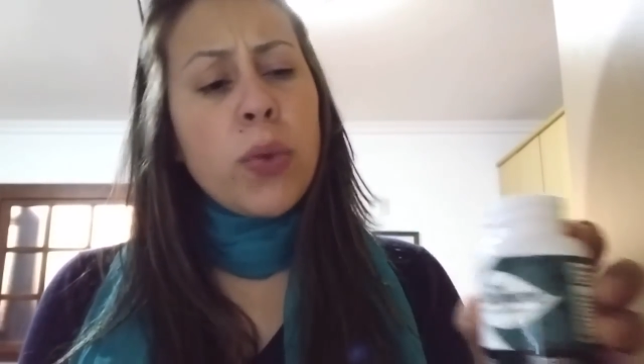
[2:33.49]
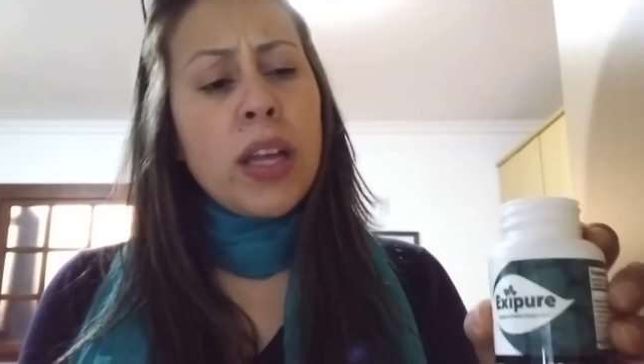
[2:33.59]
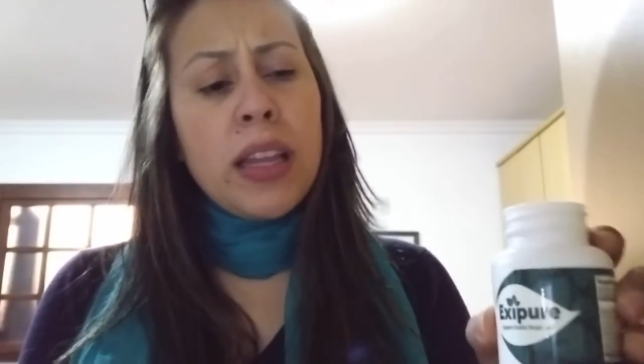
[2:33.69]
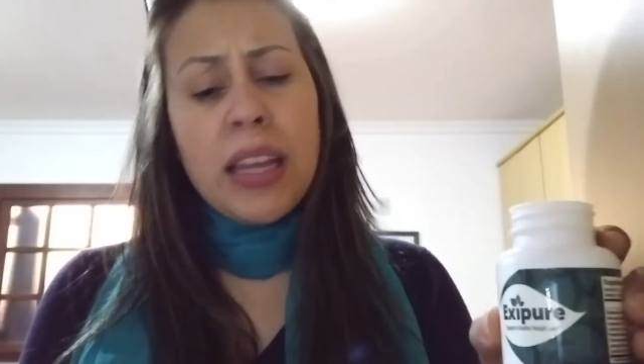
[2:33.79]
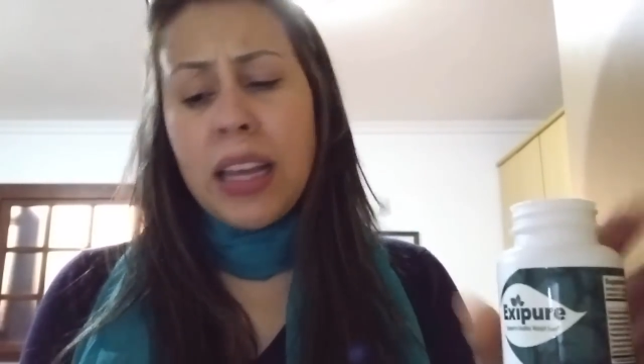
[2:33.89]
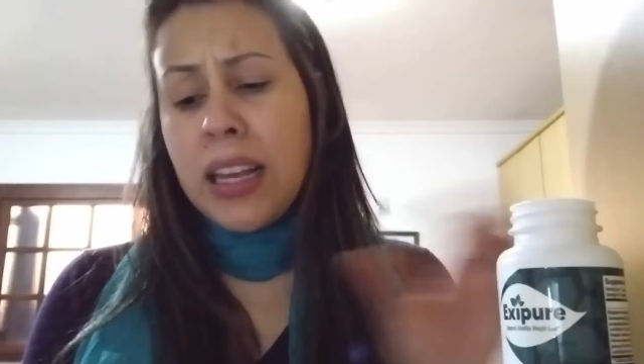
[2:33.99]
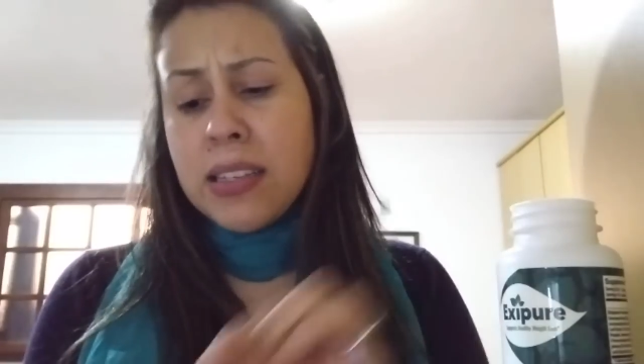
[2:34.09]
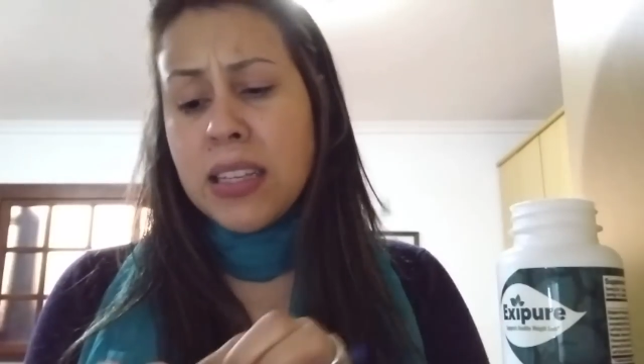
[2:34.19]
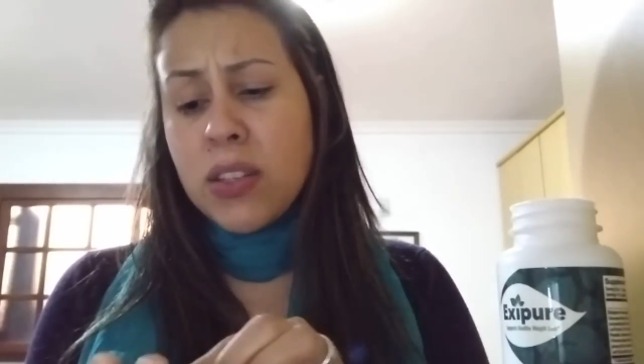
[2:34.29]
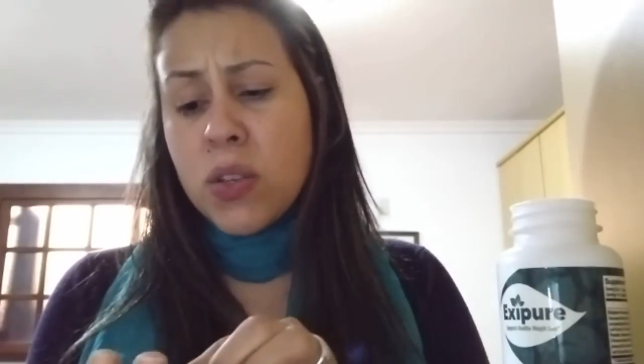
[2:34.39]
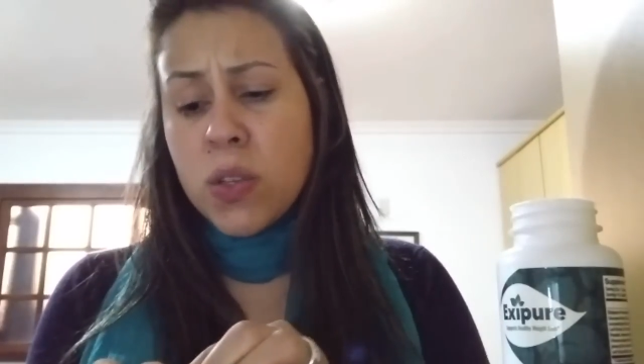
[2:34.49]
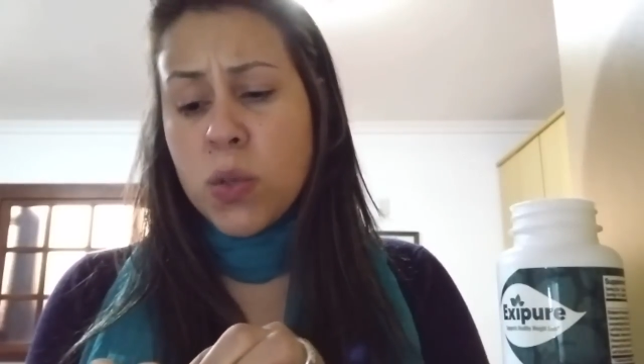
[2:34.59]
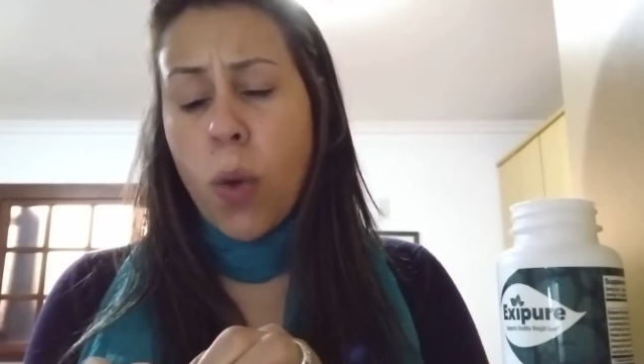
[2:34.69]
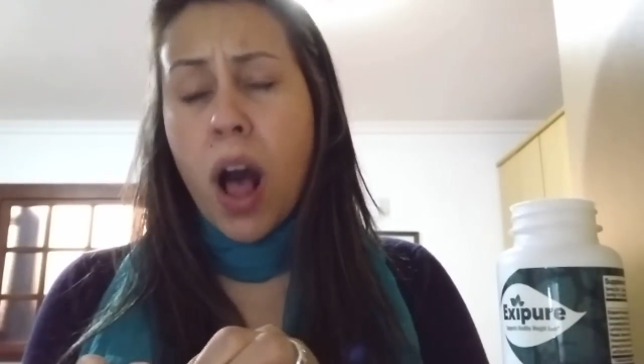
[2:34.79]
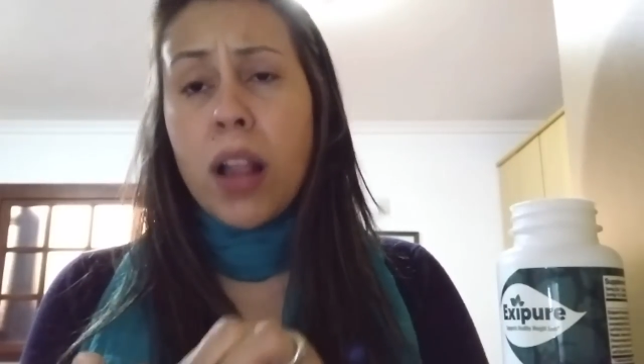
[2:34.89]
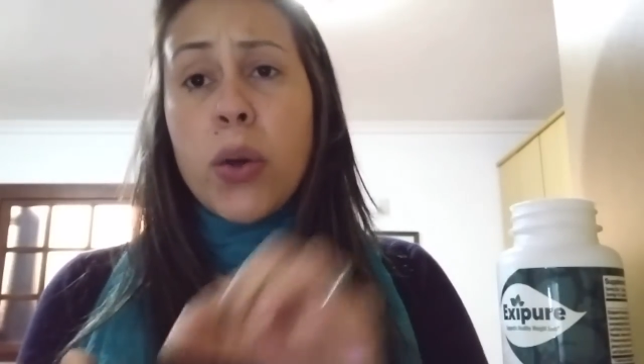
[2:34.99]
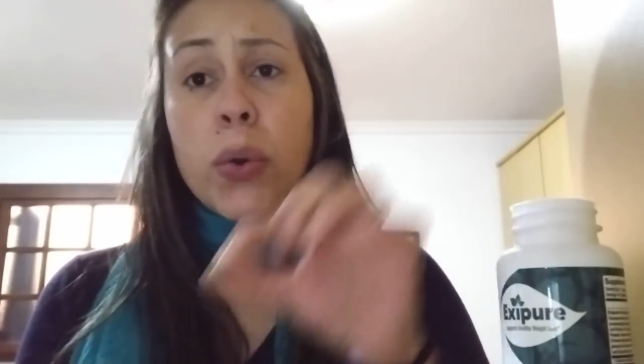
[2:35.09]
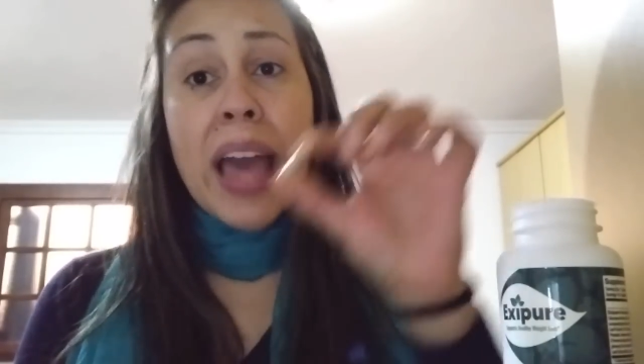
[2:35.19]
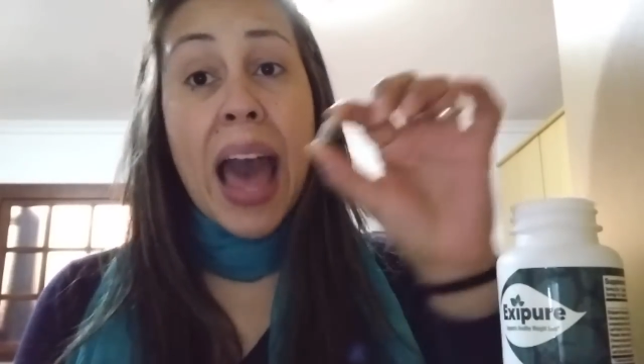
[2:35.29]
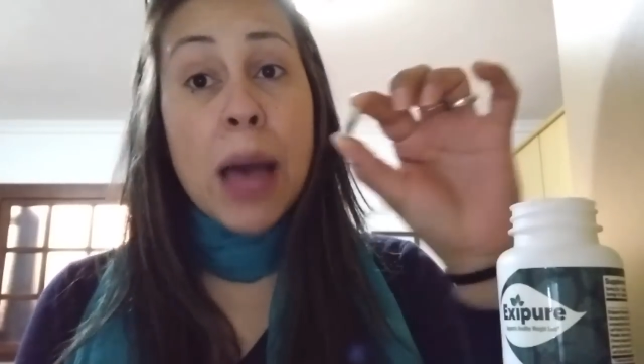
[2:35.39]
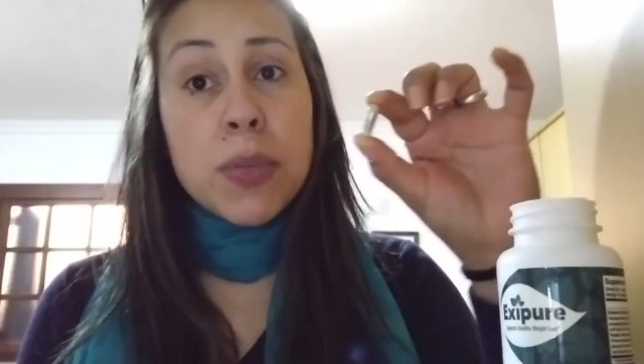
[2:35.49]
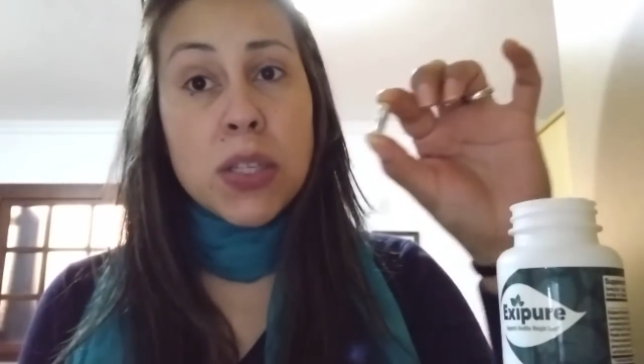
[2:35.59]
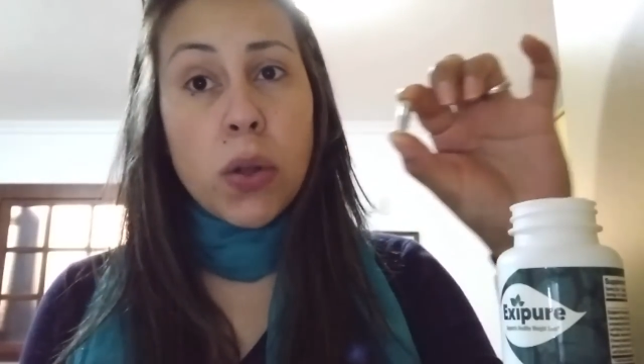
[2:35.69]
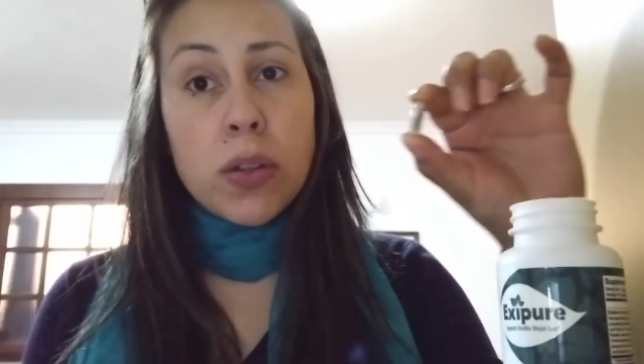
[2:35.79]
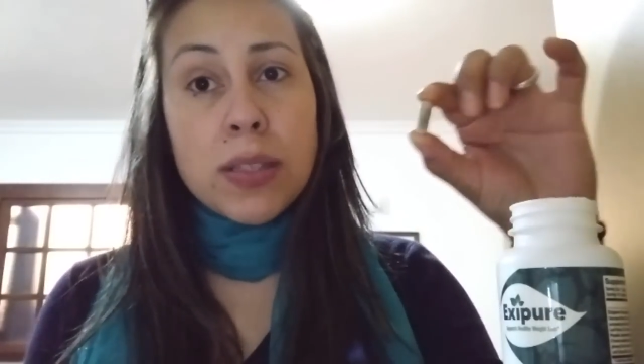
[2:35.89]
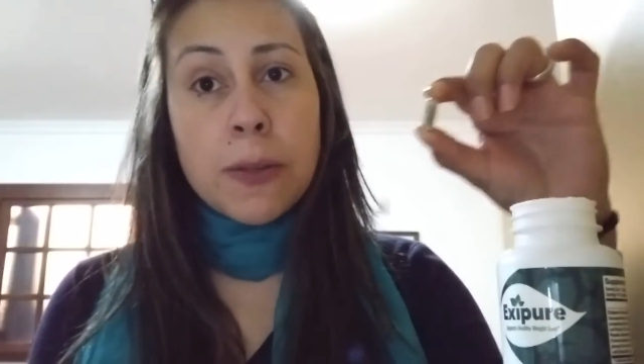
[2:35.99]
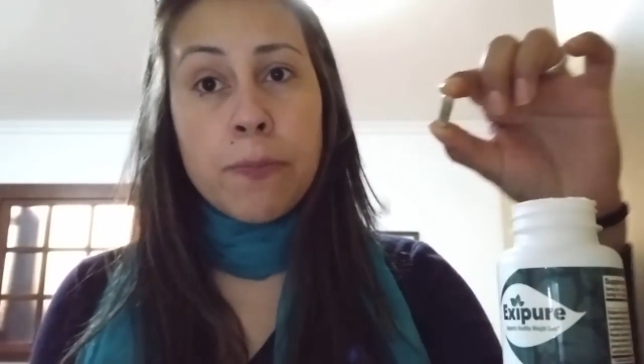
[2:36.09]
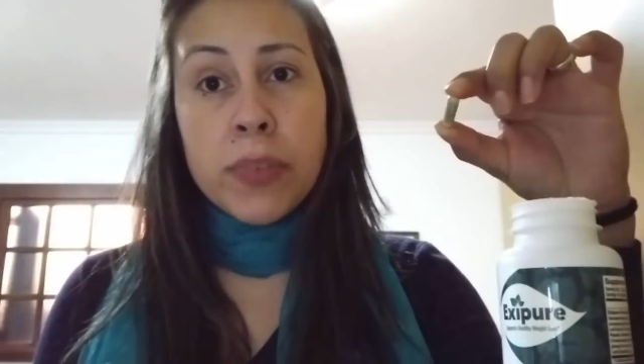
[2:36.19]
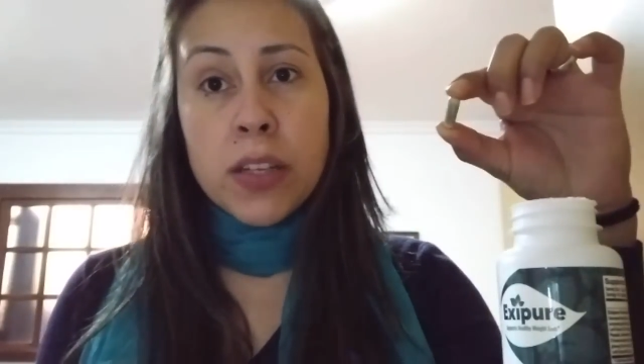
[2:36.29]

really easy to swallow capsules.